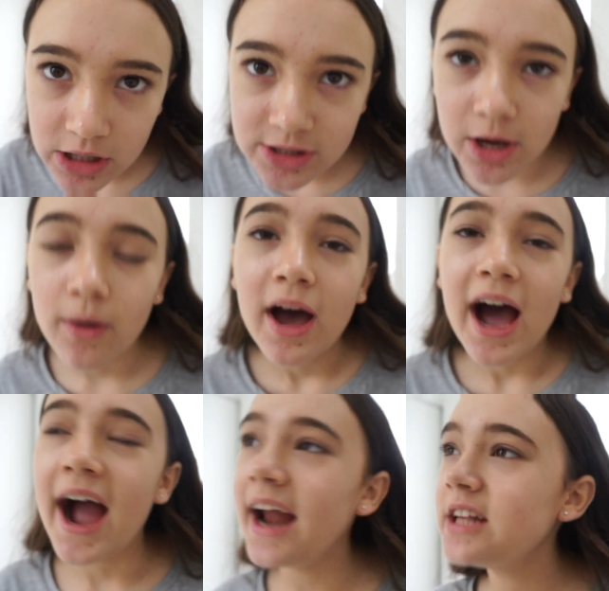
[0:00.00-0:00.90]
So
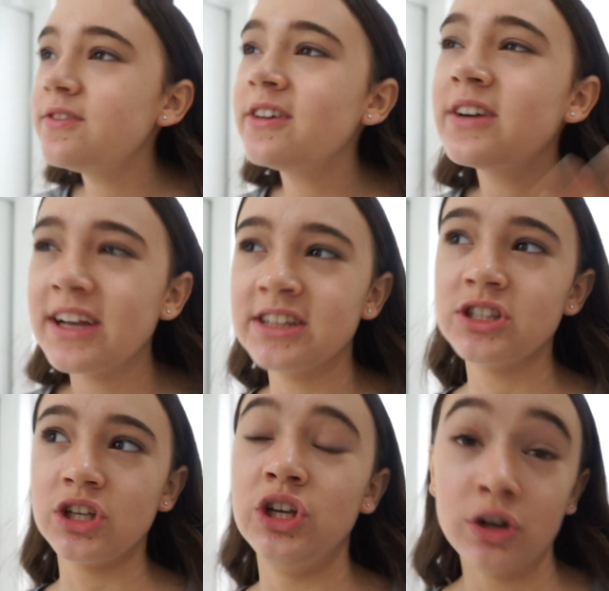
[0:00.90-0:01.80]
I just feel very
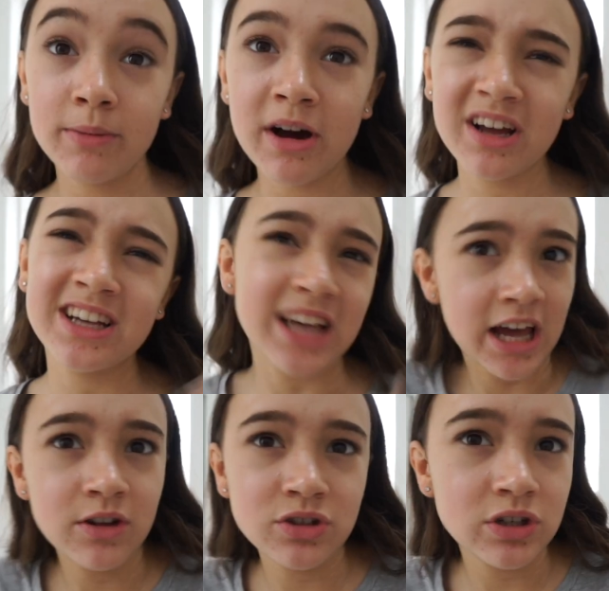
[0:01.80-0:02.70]
insecure about it because I
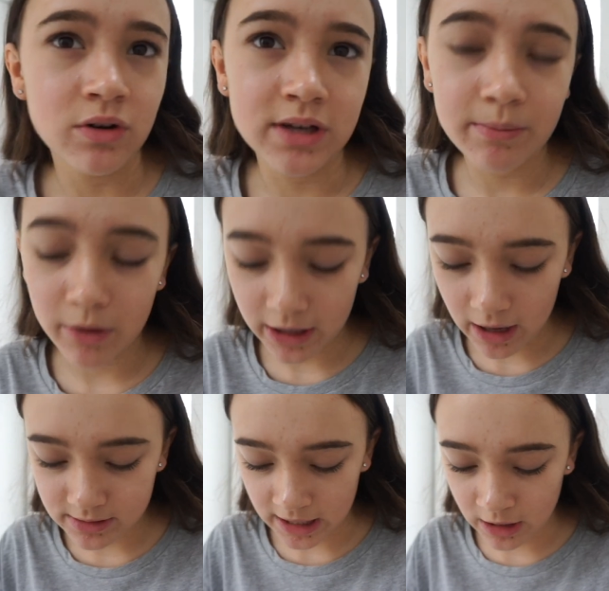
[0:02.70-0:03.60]
usually don't get
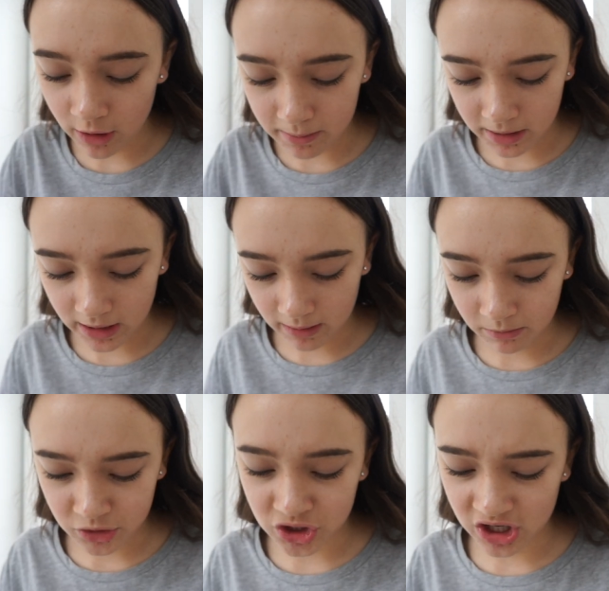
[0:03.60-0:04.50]
breakouts. I know I've been eating
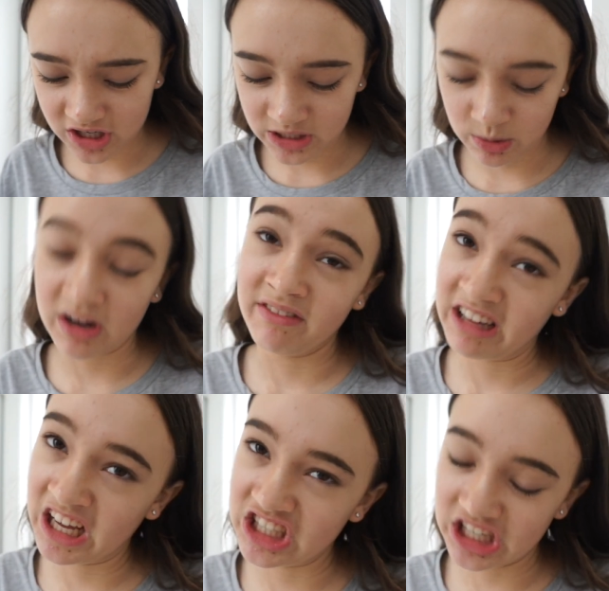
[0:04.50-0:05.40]
more sugar because we're on
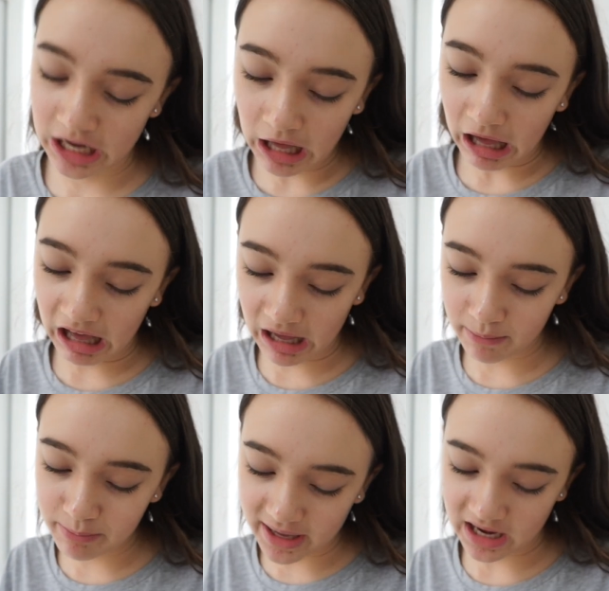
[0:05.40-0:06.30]
vacation.
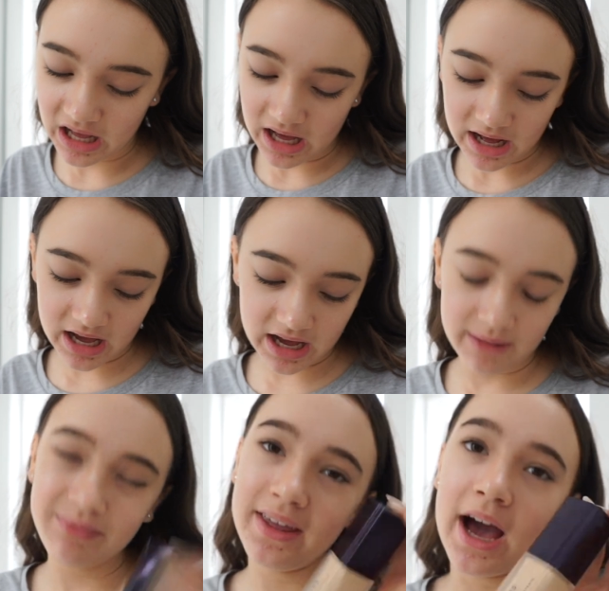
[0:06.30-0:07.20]
Um, but
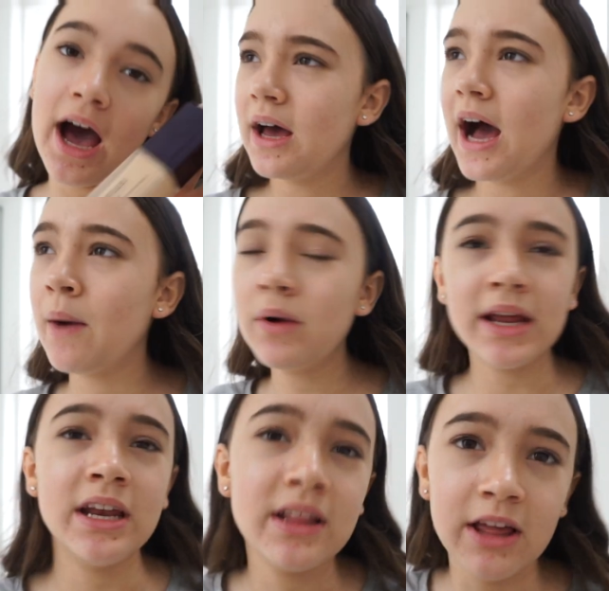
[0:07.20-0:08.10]
uh, yeah, yeah, I want
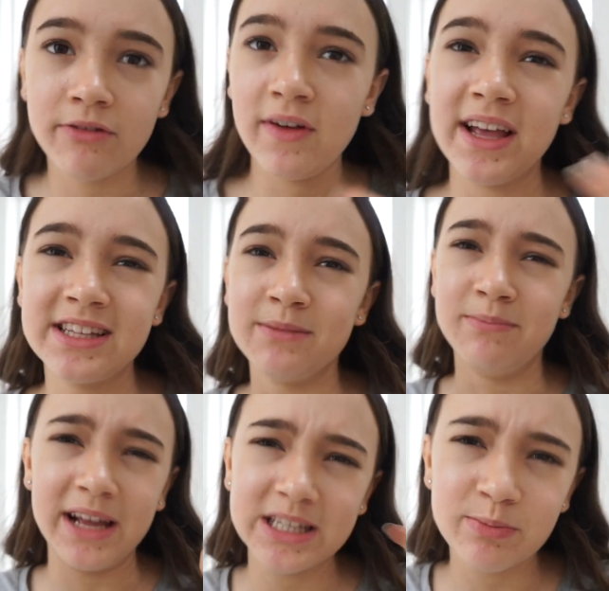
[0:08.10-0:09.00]
any like face
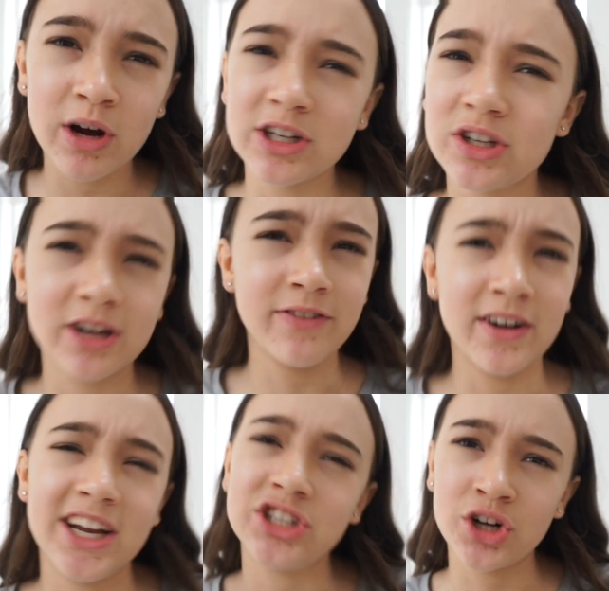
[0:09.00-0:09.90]
base product or like a
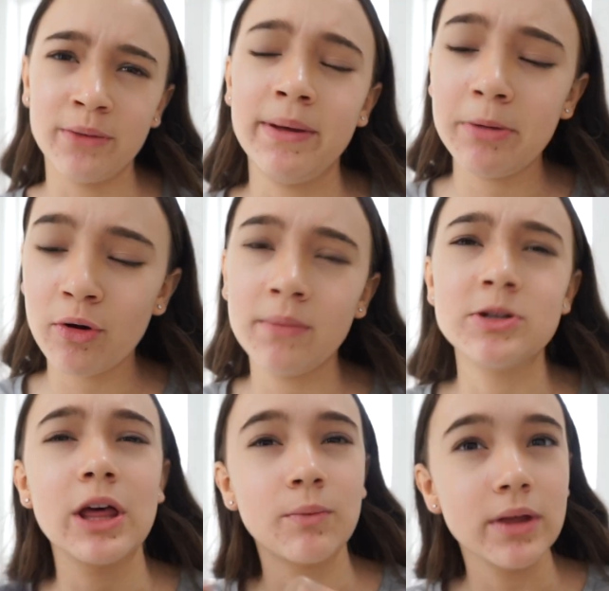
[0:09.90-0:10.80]
foundation or a BB cream to
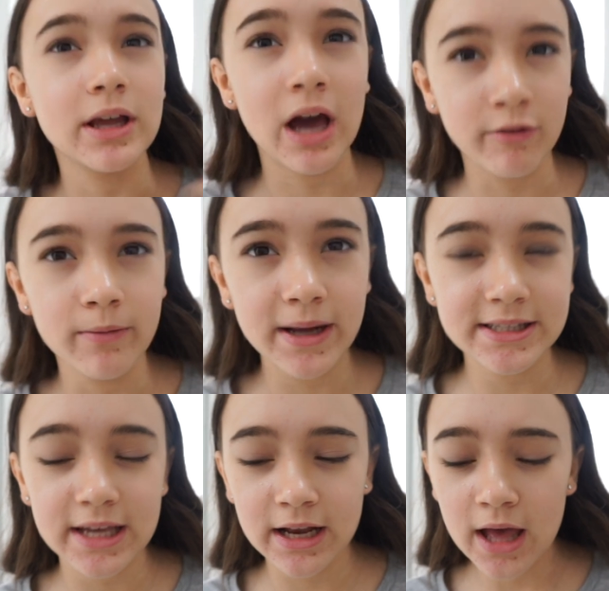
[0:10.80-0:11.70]
like really cover my
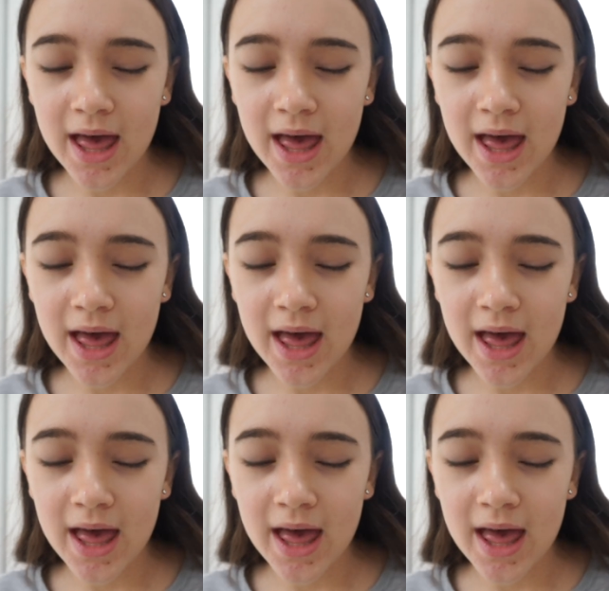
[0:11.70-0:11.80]
skin,